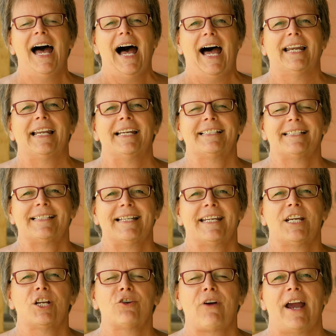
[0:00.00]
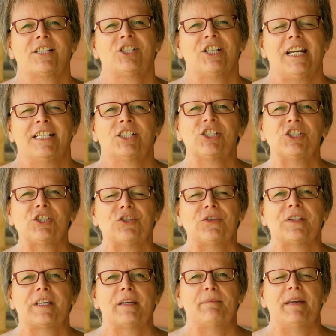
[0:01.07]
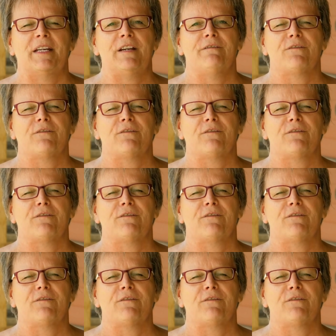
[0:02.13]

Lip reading: I'd like to say congratulations to the committee